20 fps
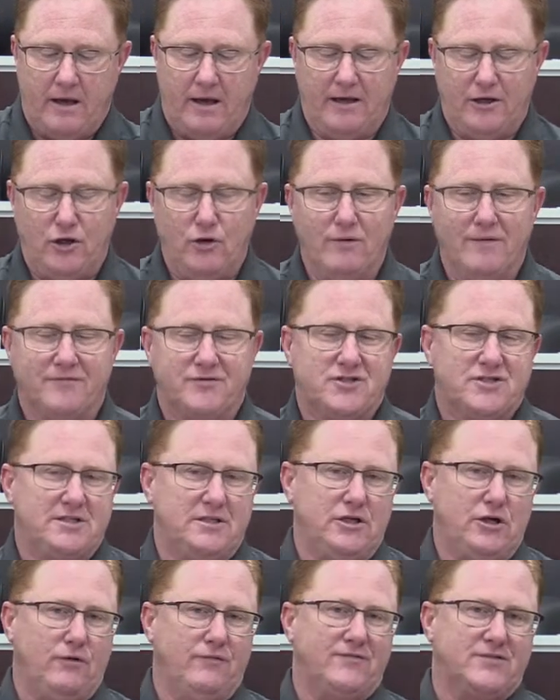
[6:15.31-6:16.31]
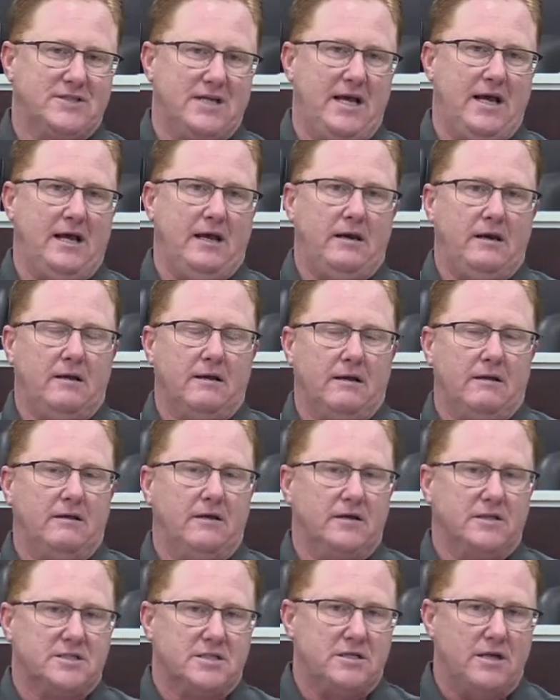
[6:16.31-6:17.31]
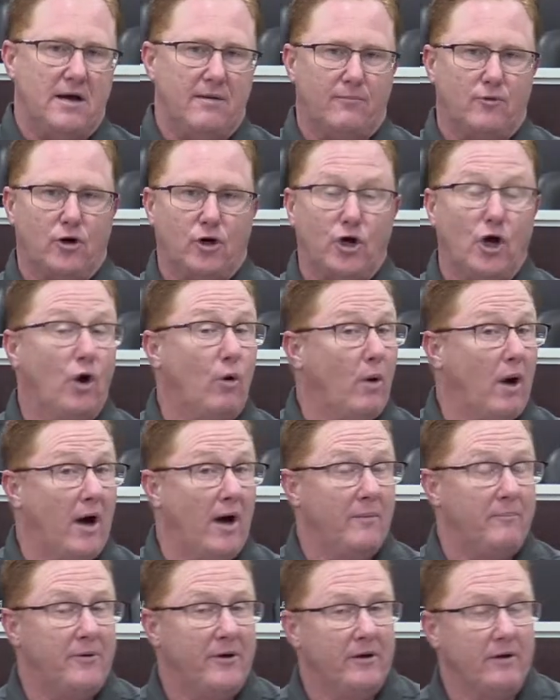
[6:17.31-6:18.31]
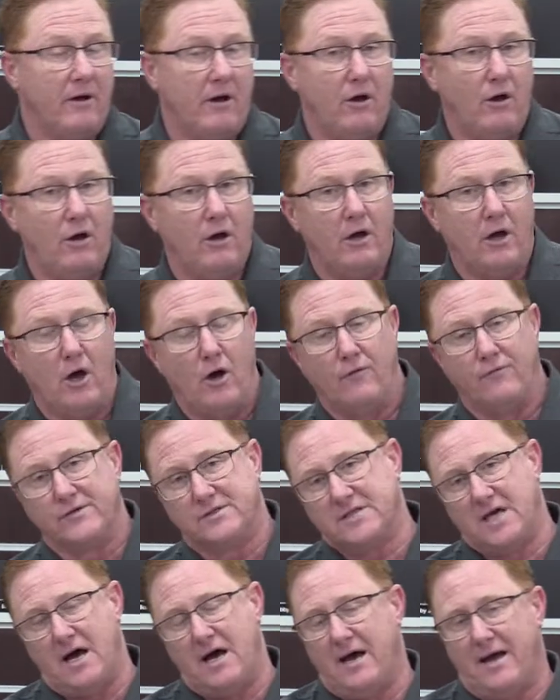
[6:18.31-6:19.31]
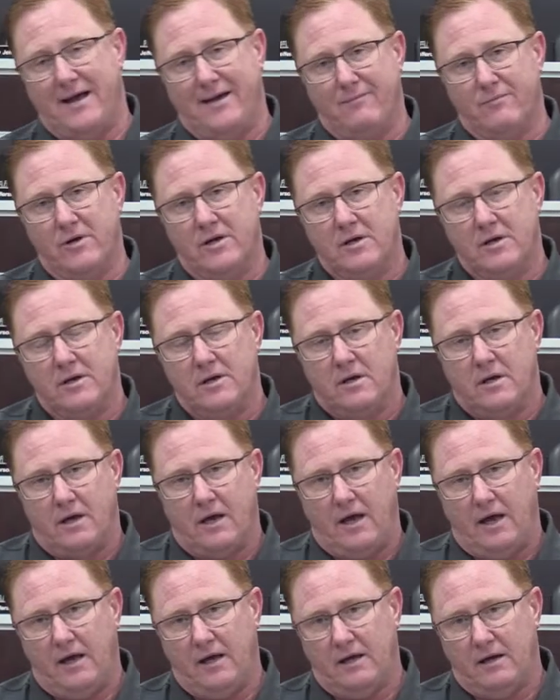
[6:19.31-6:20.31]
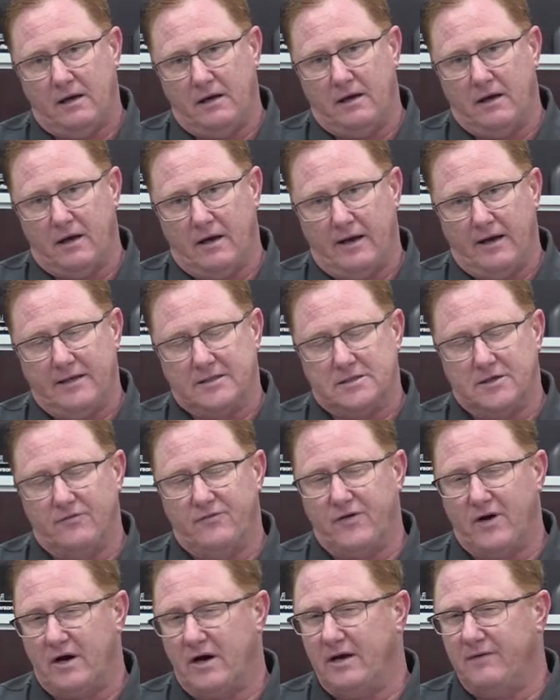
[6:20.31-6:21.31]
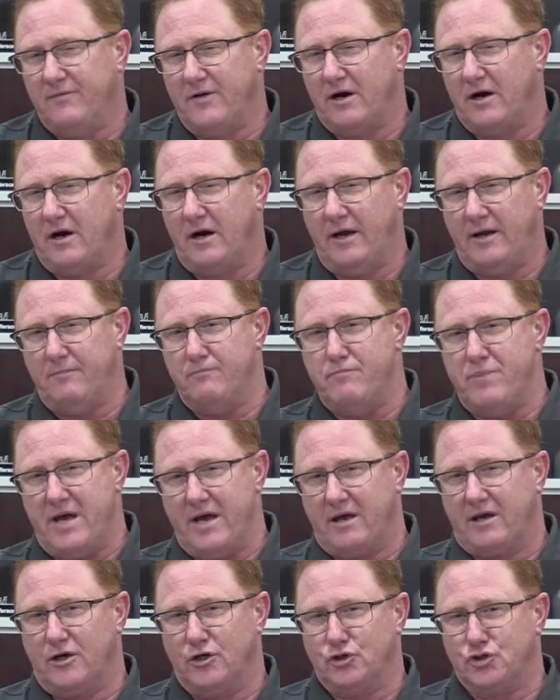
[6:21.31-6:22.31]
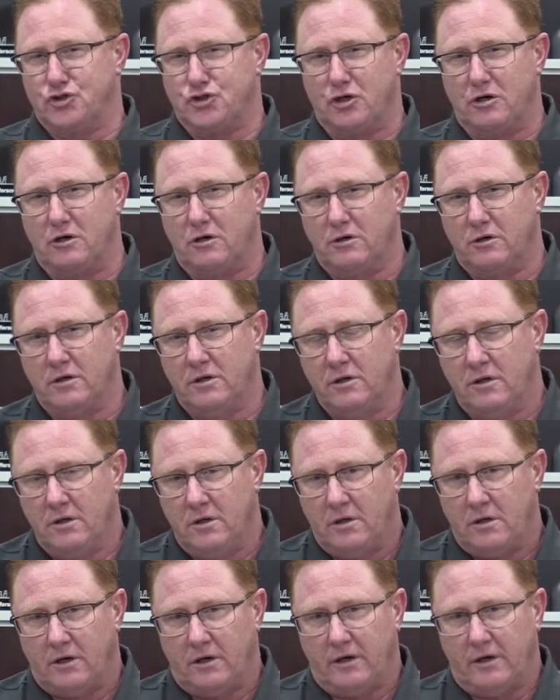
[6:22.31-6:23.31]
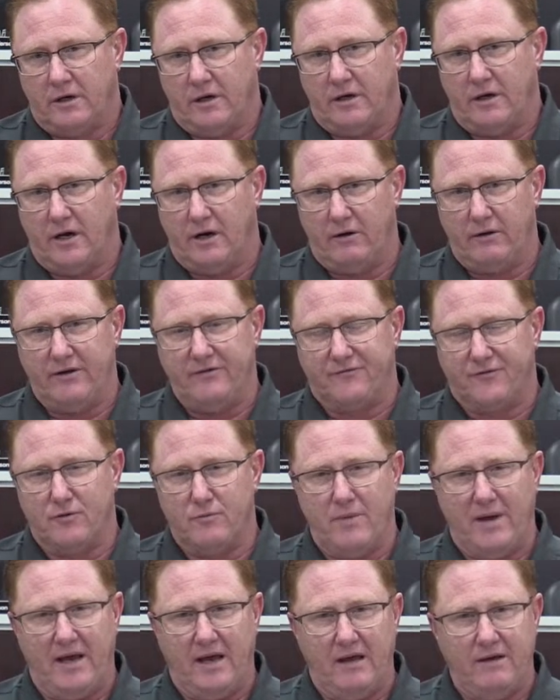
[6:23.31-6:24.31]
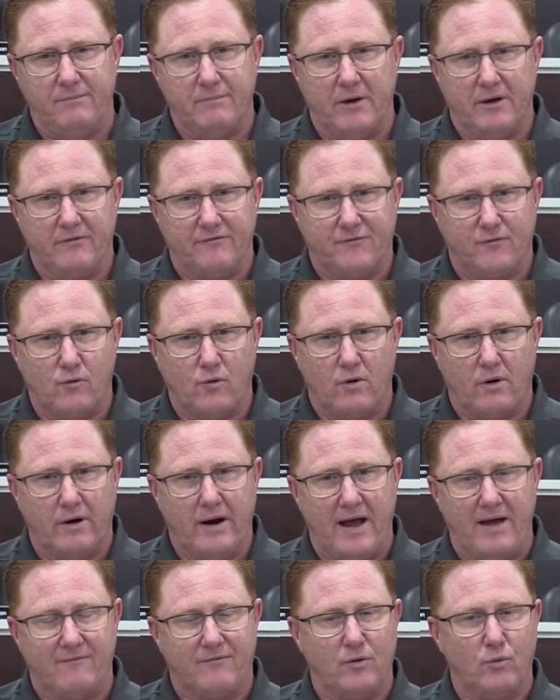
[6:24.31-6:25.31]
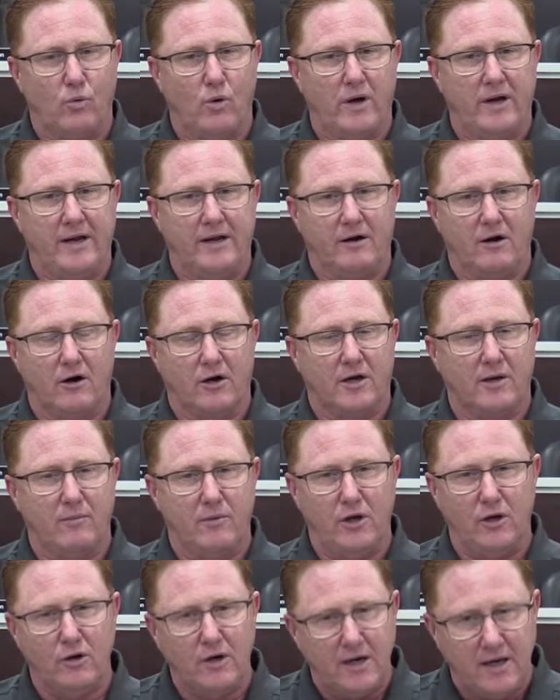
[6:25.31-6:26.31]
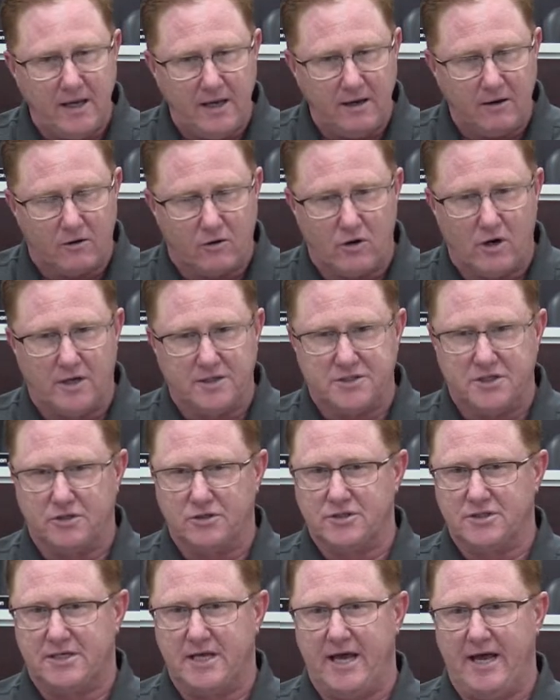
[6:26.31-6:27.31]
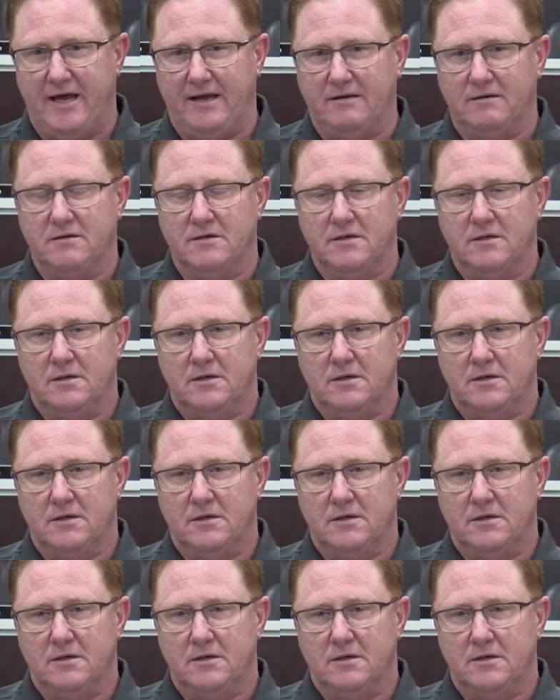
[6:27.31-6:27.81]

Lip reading: you've seen this number go up over time, and it's a very, very big concern. Not only for me, but for everyone in our community, across our state,